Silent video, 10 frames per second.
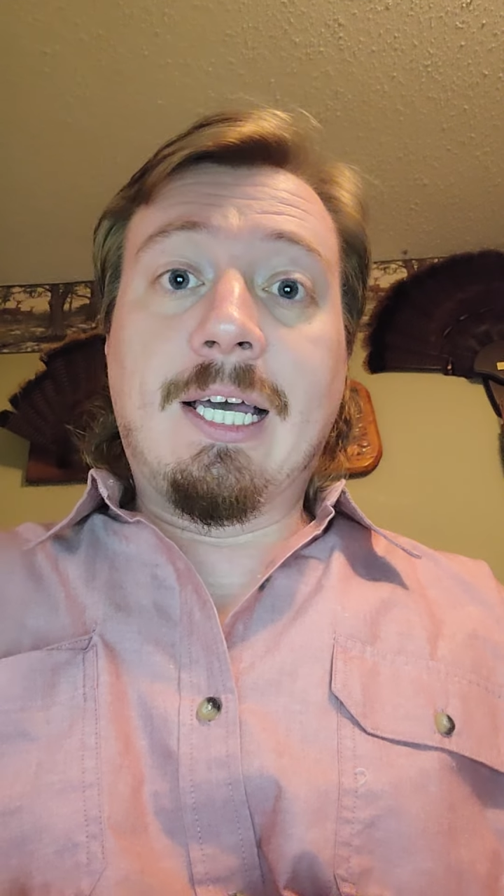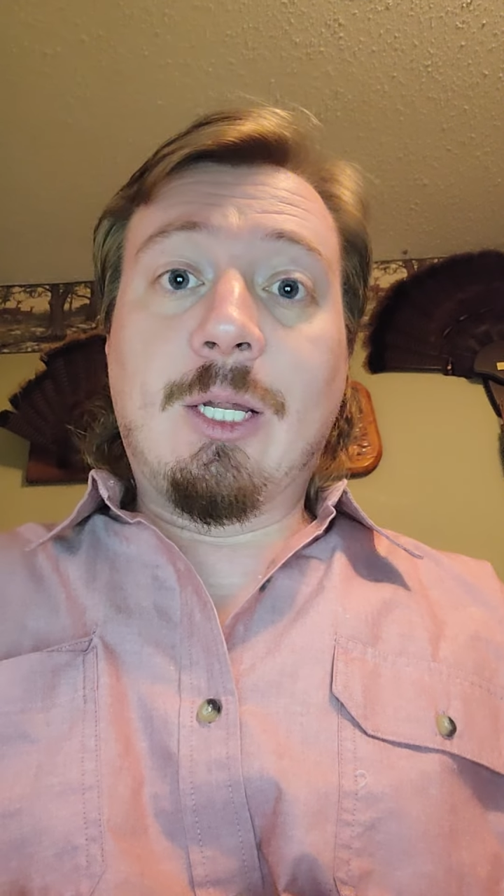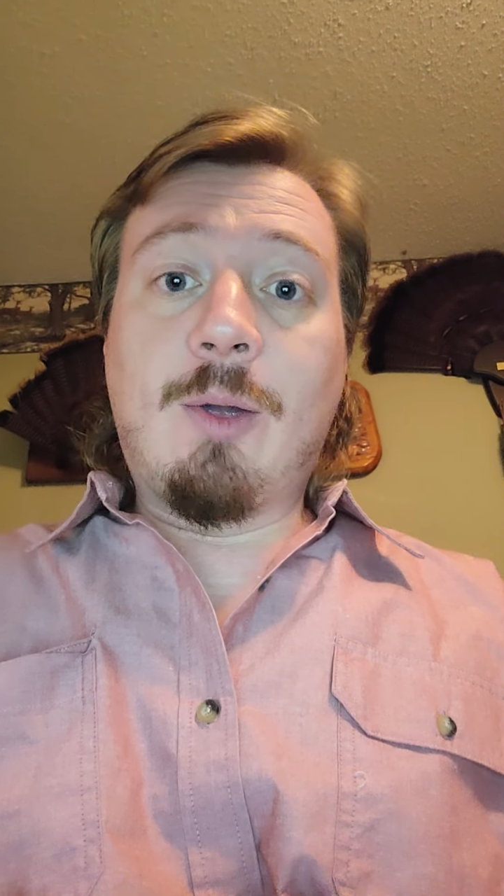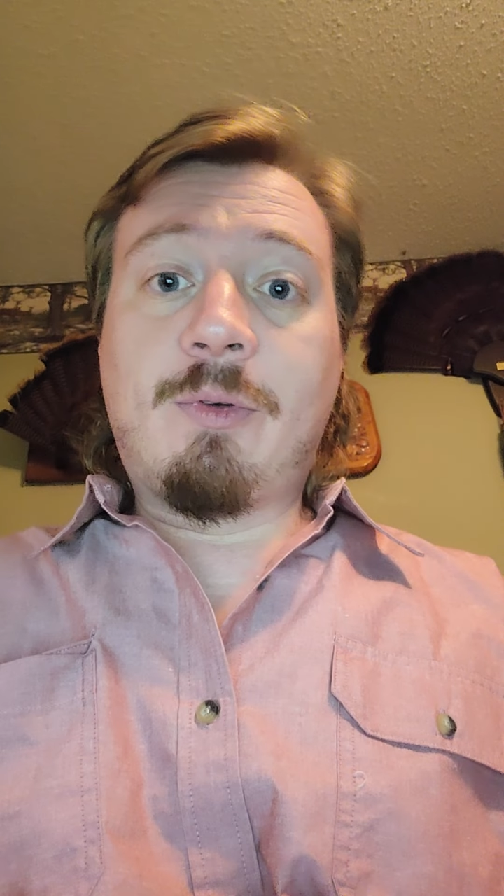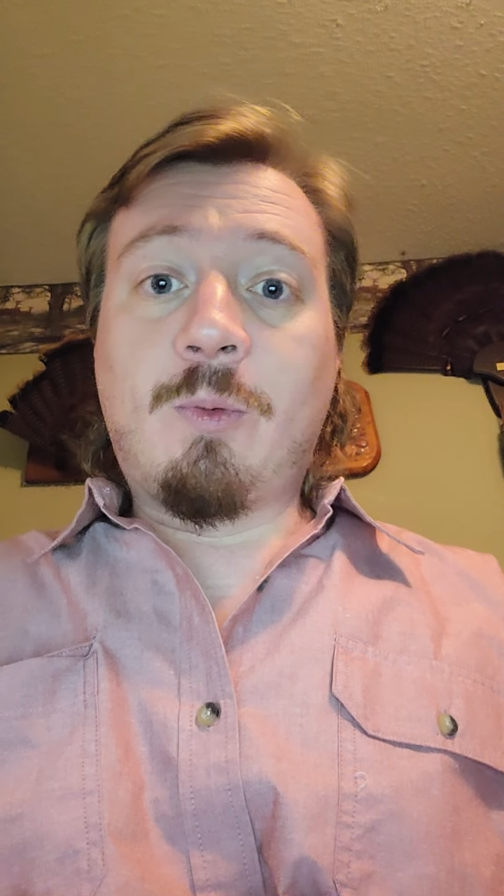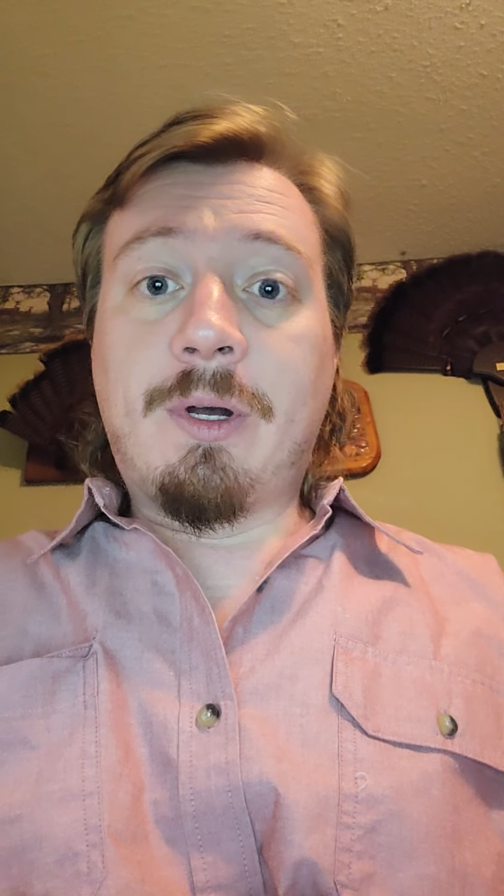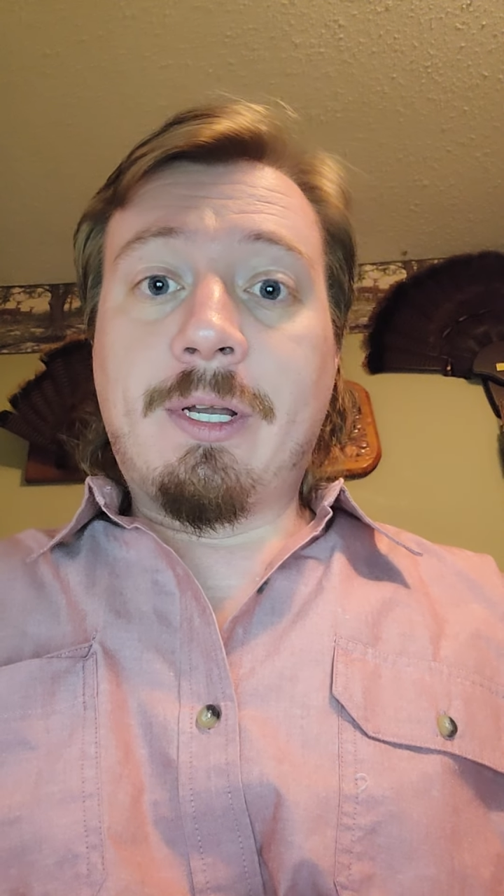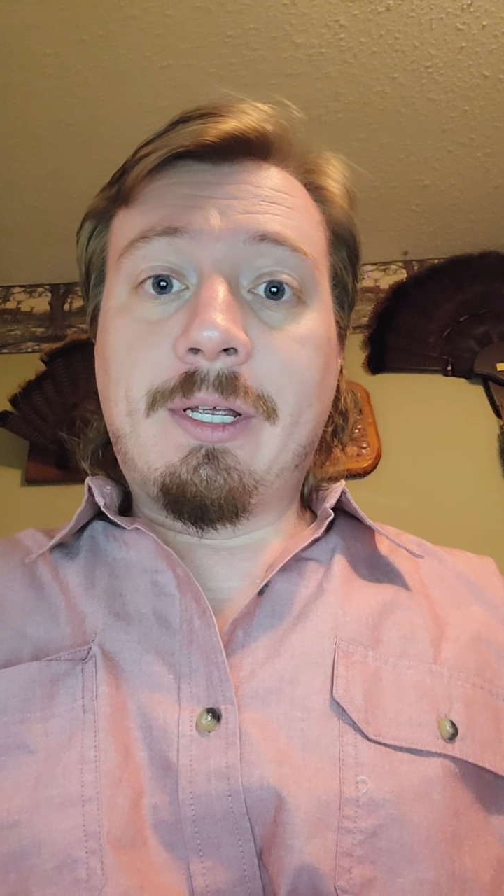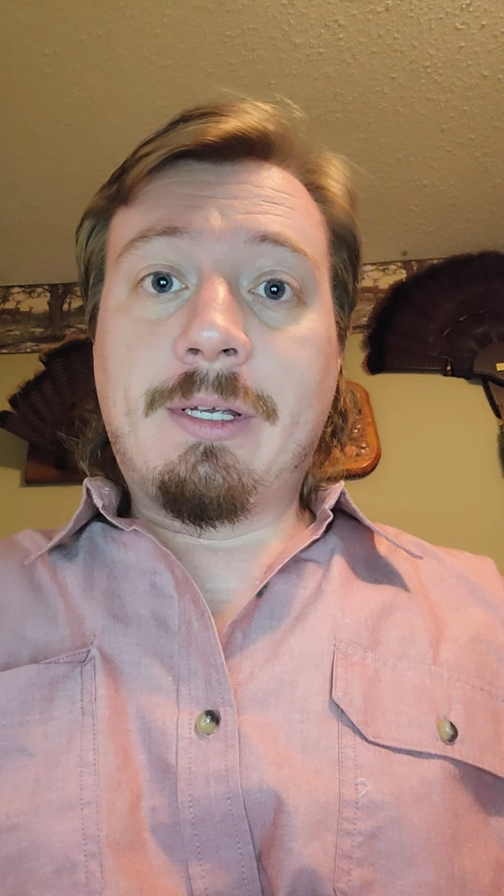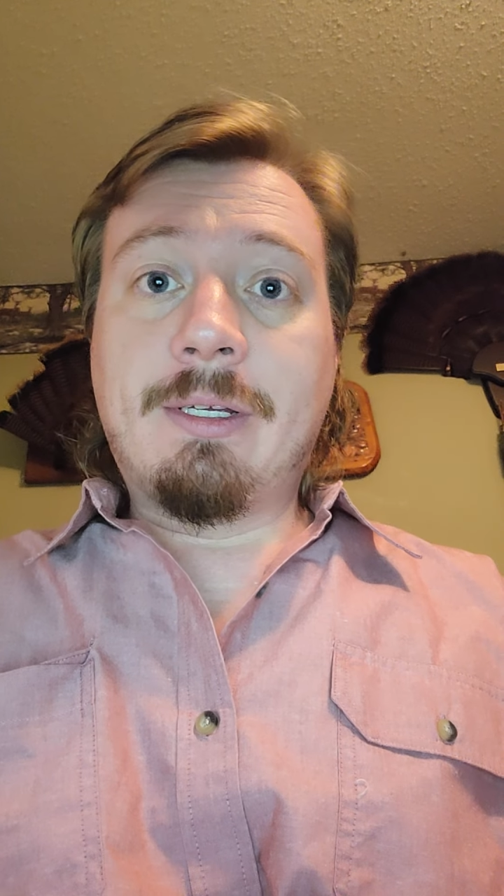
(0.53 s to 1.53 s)
Hello
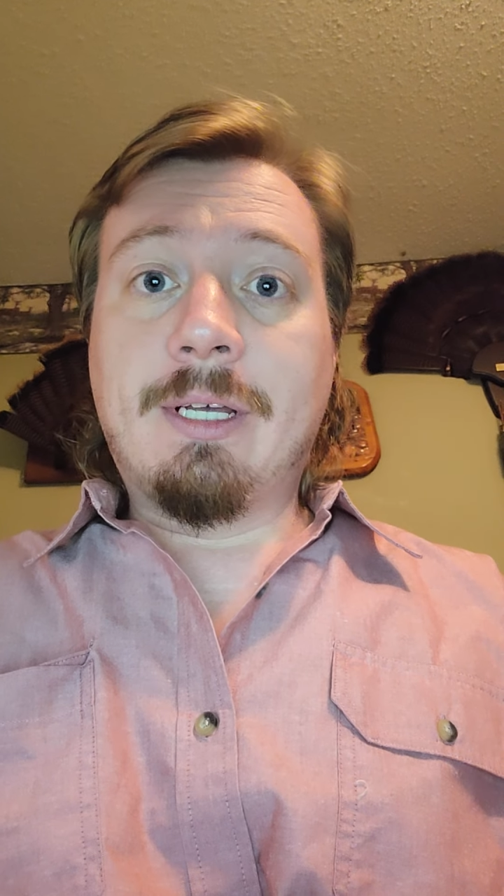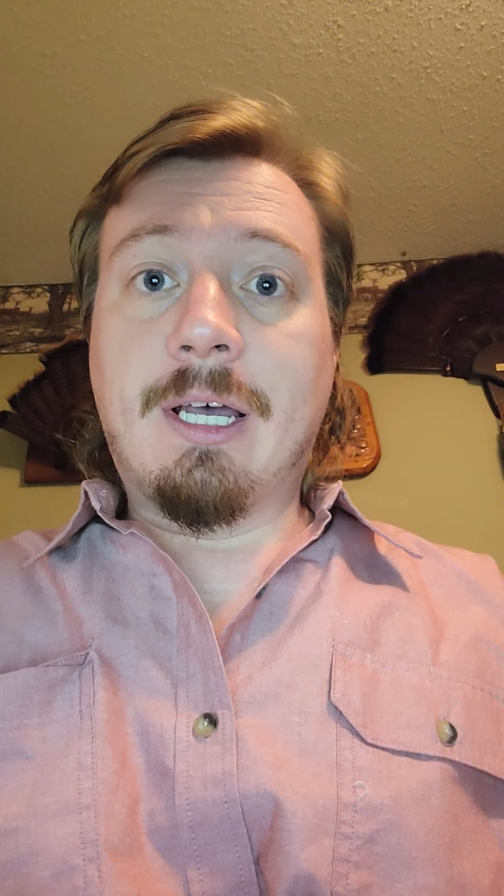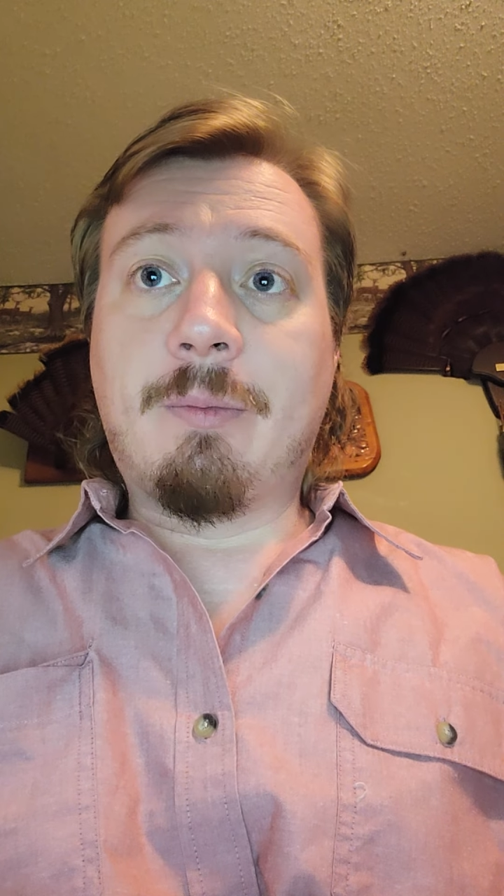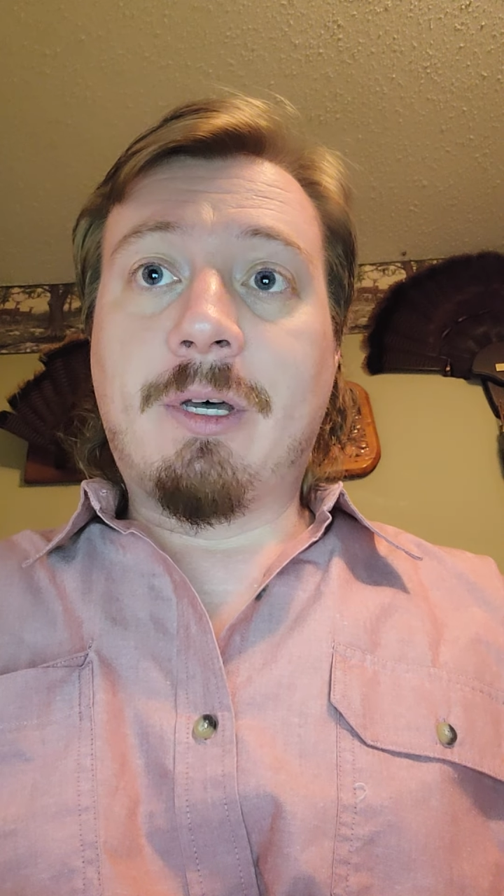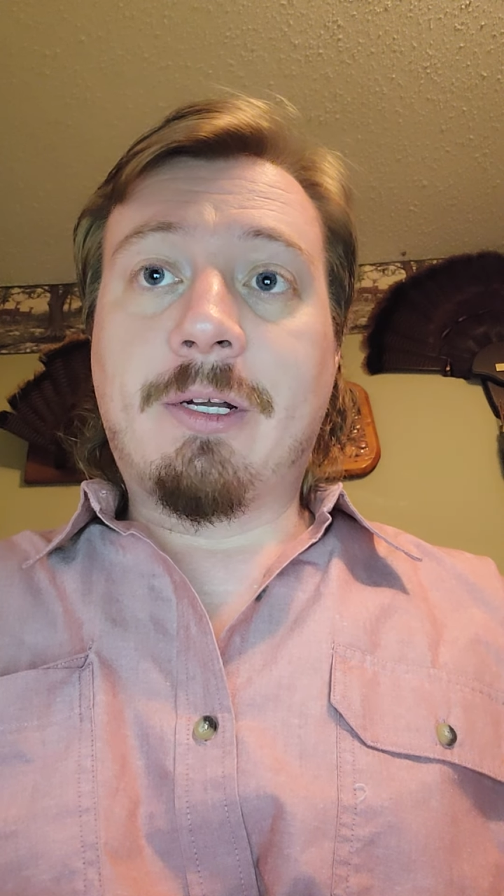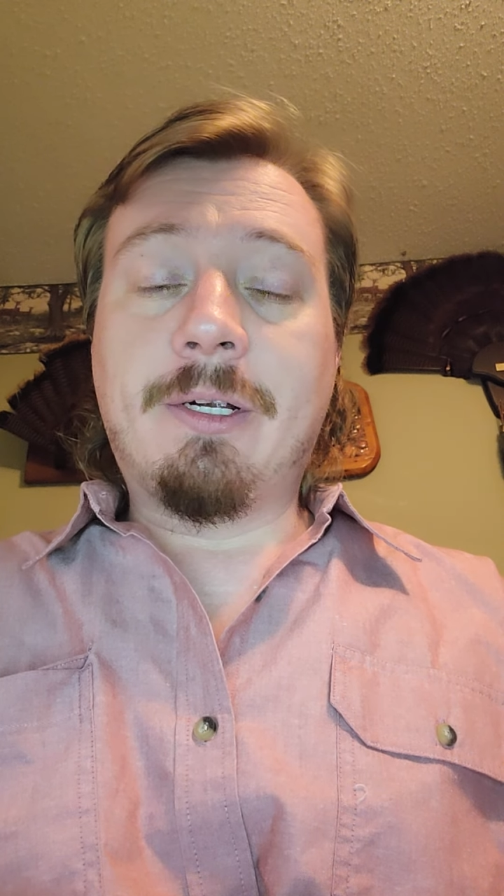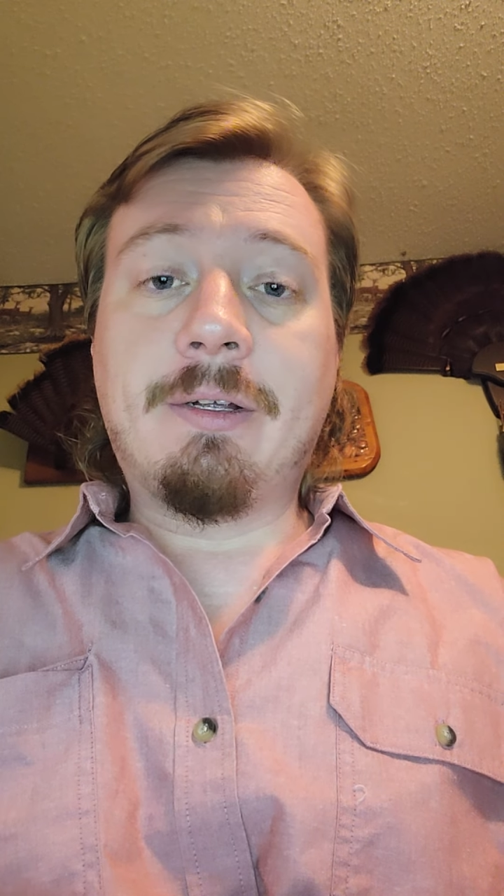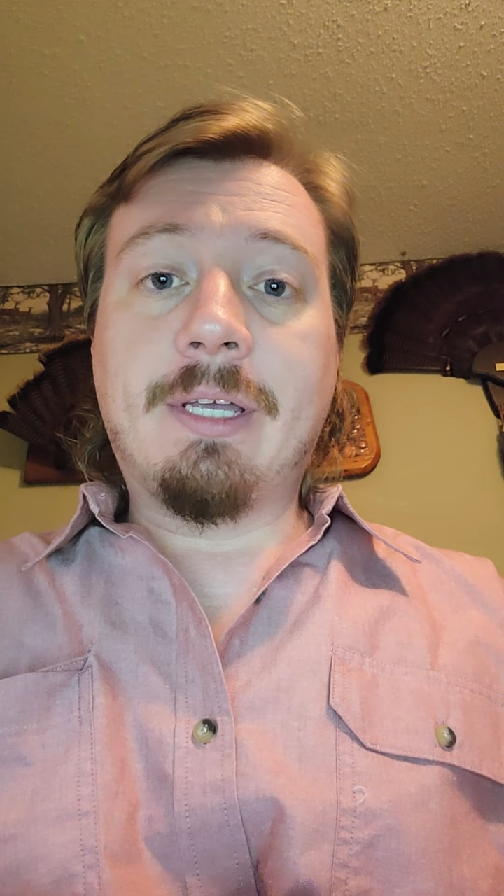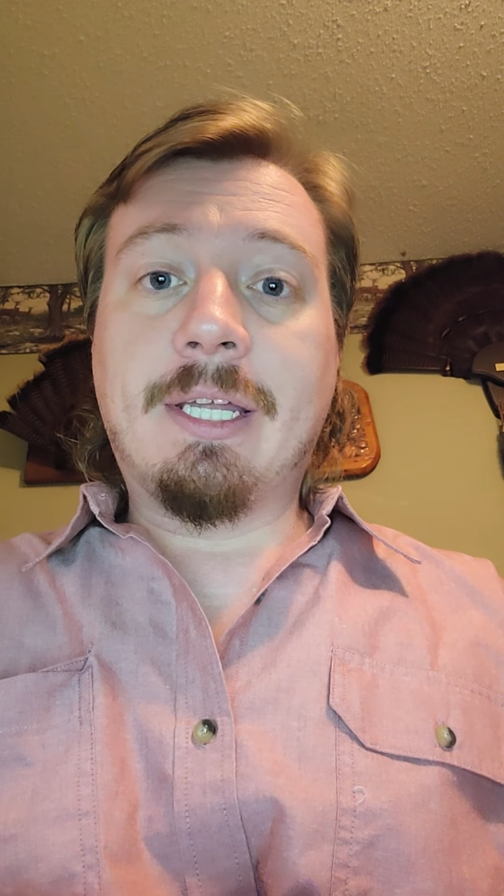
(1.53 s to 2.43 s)
everyone, I'm Hunter,